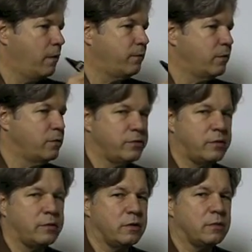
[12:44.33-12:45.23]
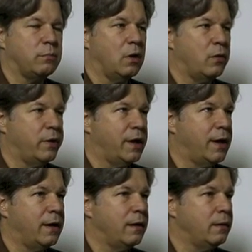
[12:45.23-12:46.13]
First, just blowing
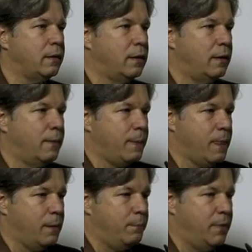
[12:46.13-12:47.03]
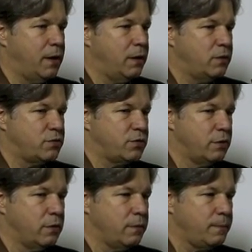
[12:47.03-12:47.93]
air, making
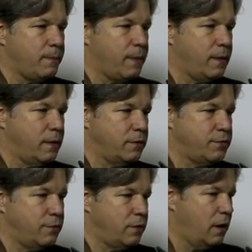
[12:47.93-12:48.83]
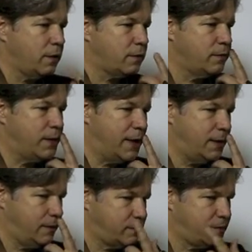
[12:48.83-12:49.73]
sure that you're not
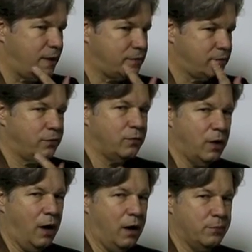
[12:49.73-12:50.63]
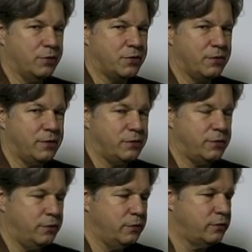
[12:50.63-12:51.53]
creating a saxophone embouchure that you're
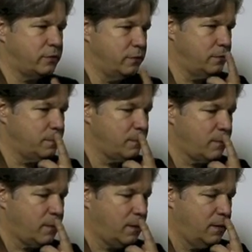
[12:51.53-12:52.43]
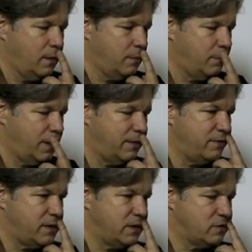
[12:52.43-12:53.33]
used to, but
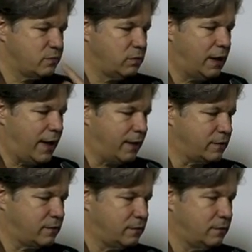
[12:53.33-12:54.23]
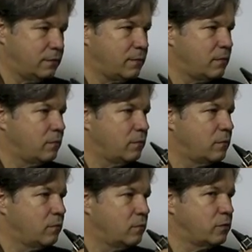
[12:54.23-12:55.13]
everything is relaxed.
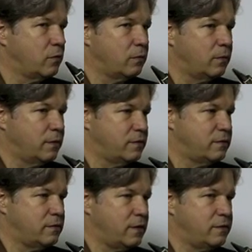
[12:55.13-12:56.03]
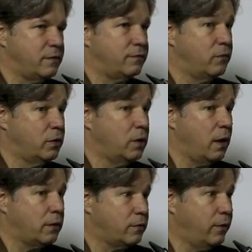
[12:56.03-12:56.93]
So this is as if we're
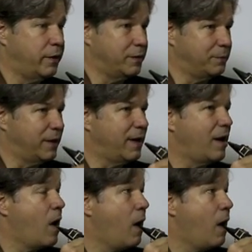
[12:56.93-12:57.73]
not going to play.